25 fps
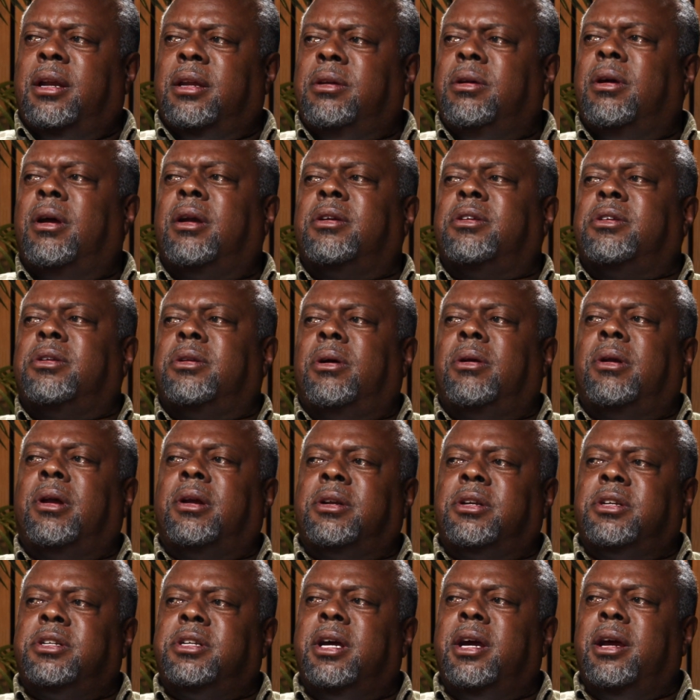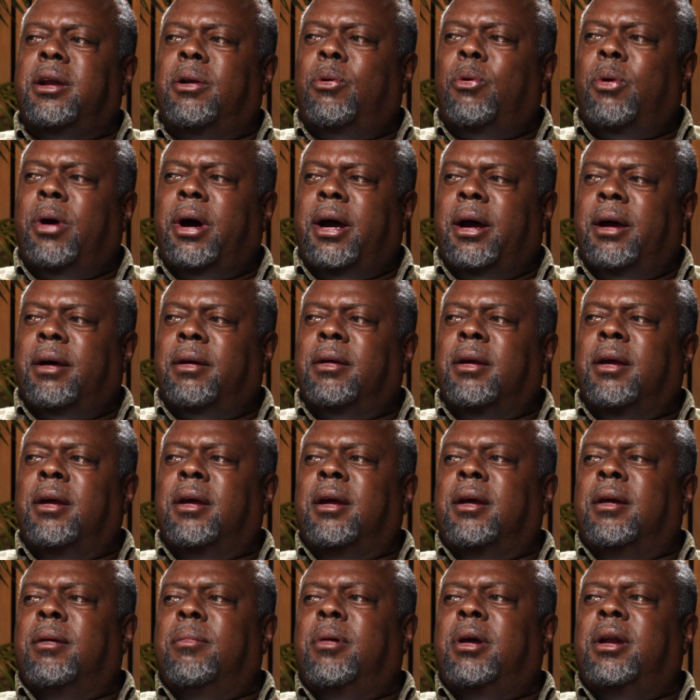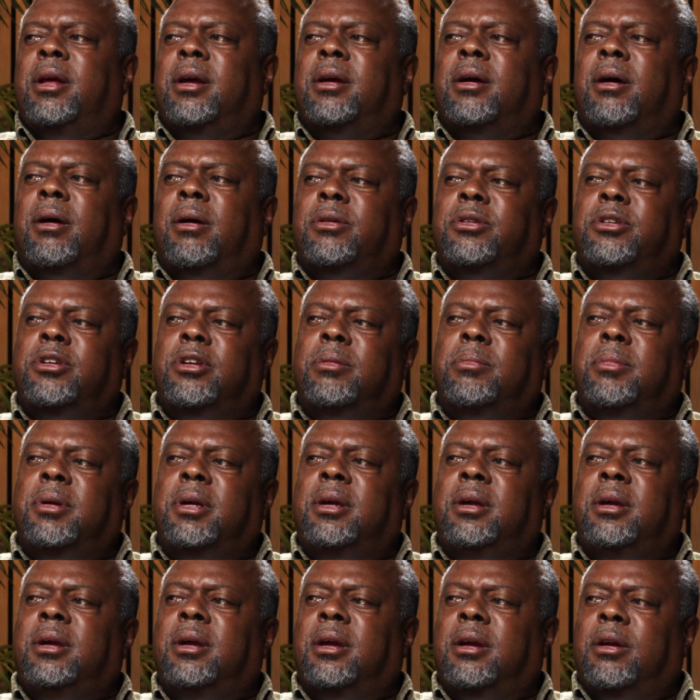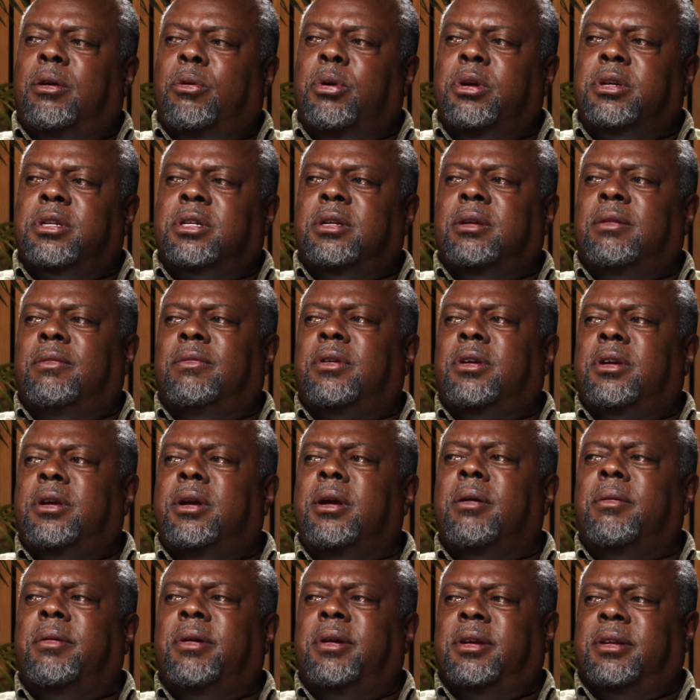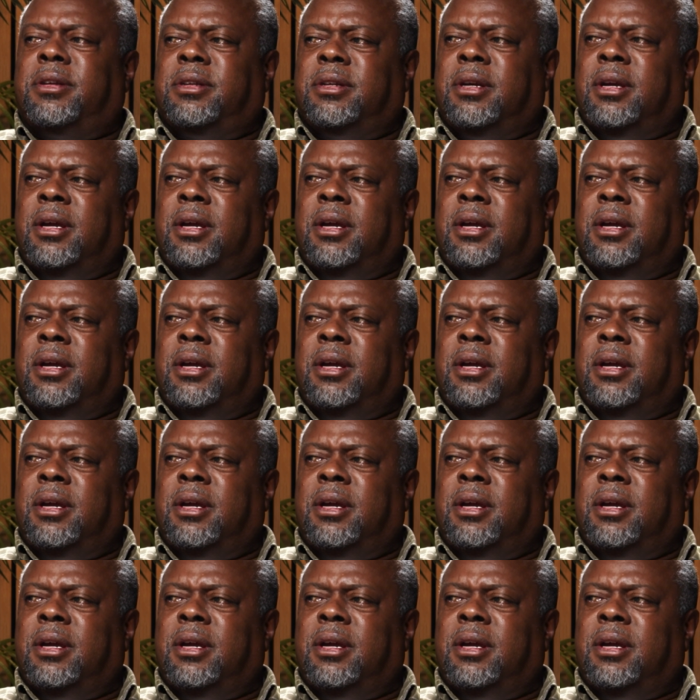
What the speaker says: You don't understand why, but it caused you to be inquisitive and curious.